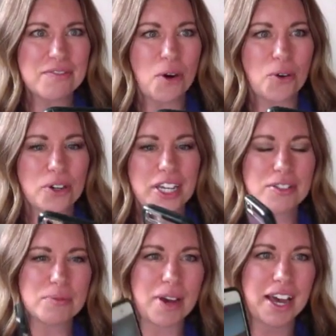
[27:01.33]
phone,
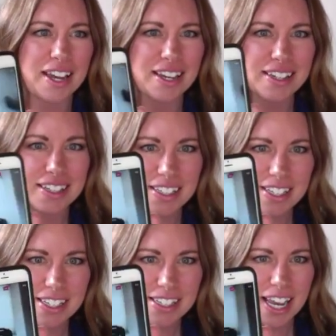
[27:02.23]
here's my
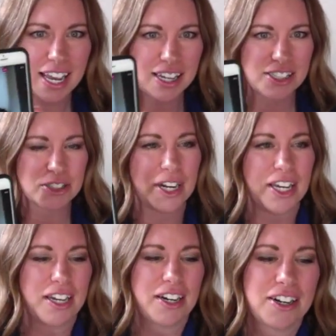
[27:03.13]
stand right
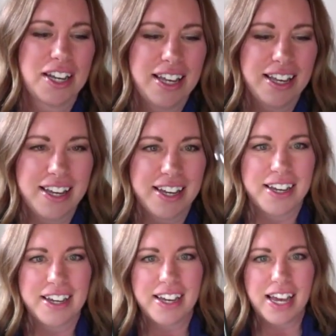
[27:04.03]
here.
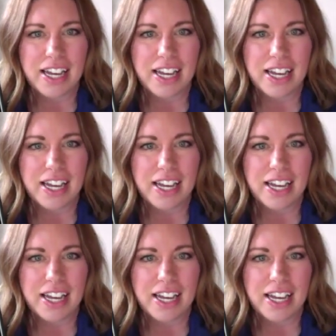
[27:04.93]
And